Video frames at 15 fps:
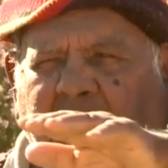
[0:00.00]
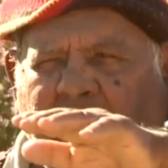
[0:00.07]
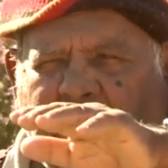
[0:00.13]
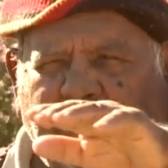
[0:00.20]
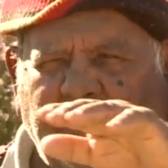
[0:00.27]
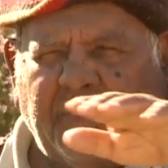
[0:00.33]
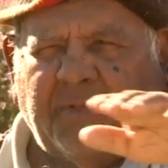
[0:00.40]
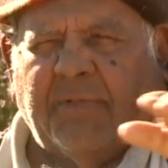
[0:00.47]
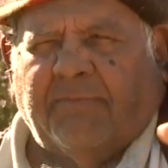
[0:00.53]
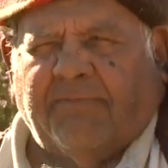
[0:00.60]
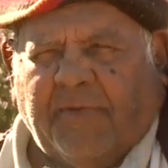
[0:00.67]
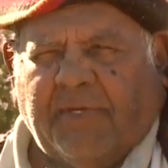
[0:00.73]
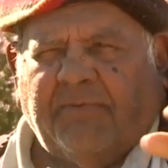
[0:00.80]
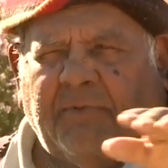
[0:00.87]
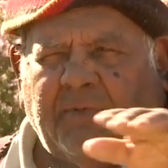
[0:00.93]
government, the
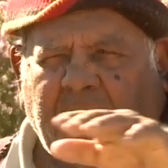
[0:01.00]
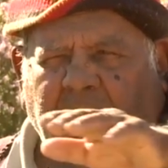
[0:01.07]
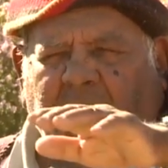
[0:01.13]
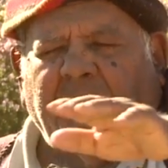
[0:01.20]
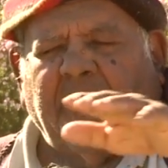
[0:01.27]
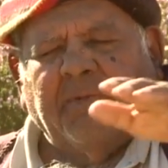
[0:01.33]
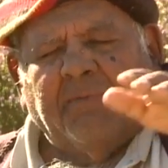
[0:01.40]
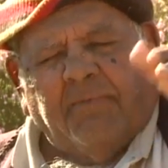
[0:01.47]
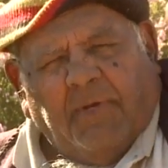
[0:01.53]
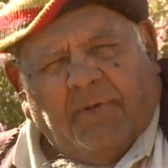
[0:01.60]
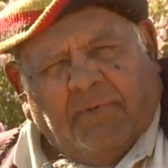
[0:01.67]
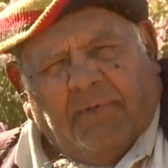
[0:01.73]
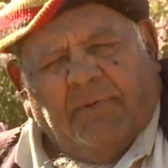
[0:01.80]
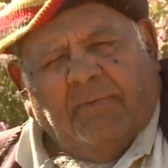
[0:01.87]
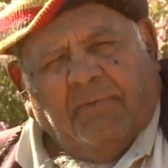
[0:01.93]
federal government
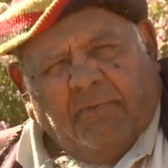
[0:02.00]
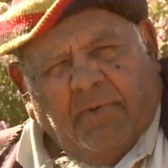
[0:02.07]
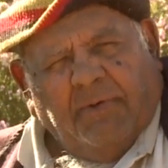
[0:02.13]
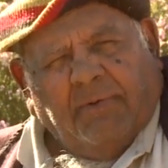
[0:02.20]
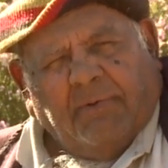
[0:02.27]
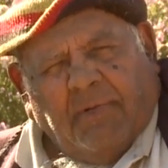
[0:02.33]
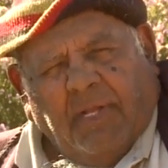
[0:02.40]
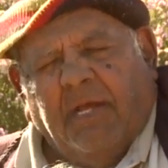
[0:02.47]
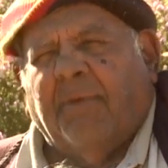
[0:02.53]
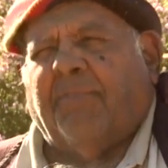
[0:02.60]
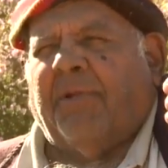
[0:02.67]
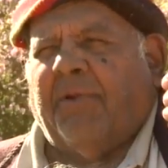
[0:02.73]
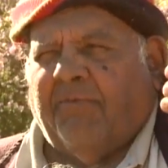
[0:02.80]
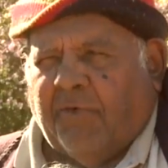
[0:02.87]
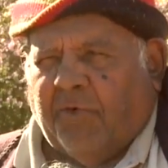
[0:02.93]
won't
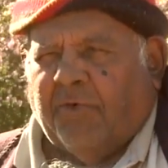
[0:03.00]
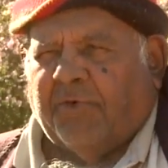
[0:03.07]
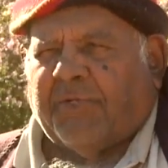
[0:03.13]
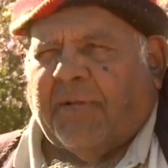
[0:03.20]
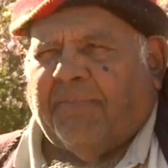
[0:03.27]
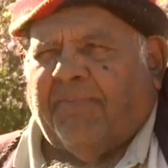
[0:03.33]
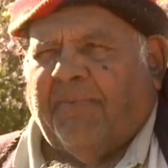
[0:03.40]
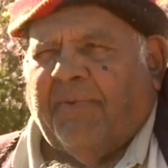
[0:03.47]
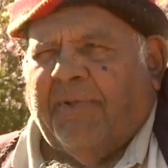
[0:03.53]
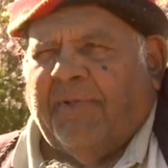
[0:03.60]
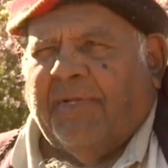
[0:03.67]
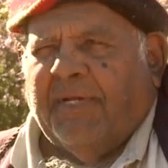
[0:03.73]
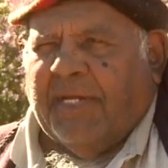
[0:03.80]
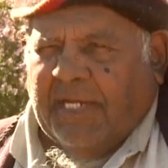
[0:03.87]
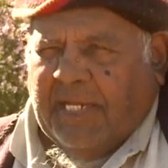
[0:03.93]
open the vaults up
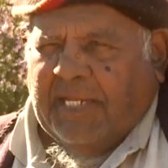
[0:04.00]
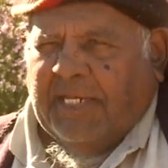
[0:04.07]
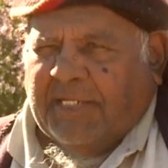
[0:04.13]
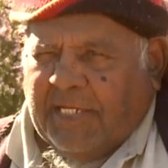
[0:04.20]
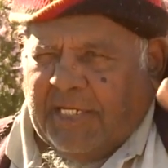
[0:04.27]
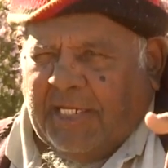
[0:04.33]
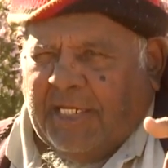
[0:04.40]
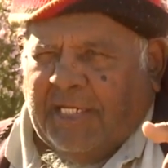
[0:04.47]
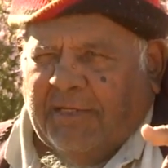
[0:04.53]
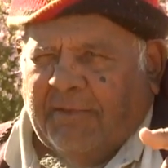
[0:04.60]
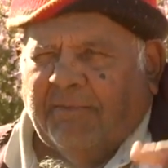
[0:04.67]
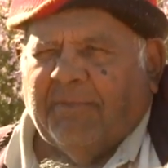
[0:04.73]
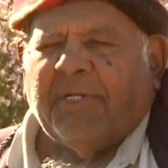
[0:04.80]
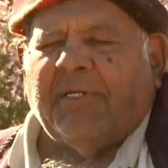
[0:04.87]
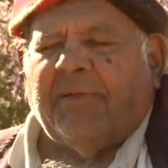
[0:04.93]
again, see,
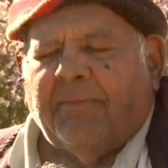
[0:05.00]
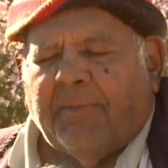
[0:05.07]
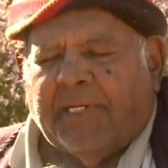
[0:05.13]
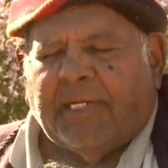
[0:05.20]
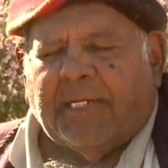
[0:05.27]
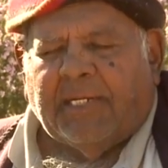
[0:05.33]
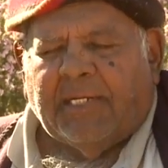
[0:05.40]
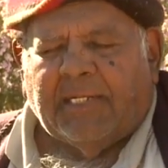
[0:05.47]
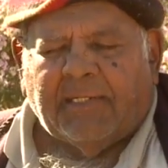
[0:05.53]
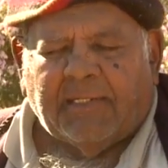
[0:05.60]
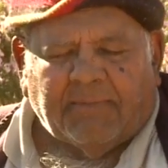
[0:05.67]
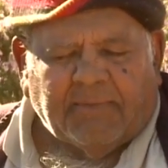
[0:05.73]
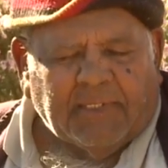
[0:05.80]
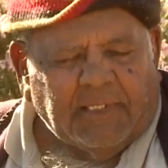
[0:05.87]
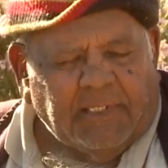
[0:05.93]
bring the money down
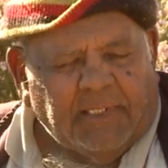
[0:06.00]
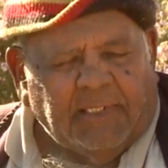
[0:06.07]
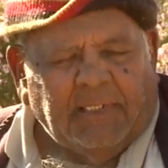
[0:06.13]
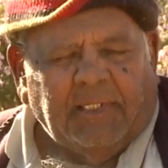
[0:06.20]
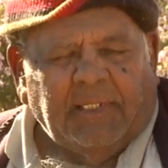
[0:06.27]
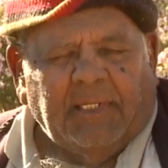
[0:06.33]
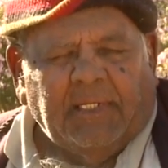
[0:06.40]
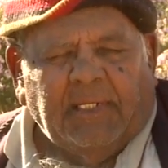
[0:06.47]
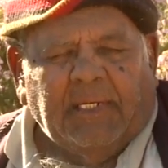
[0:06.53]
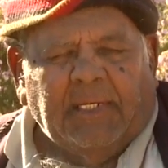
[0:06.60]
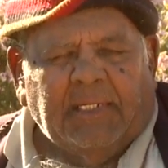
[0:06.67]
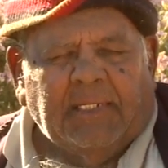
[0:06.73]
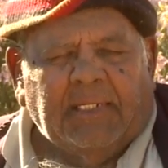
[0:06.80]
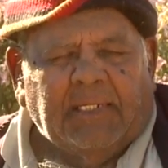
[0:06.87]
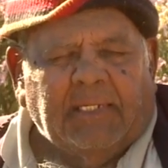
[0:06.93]
that way.
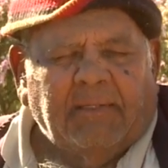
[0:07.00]
And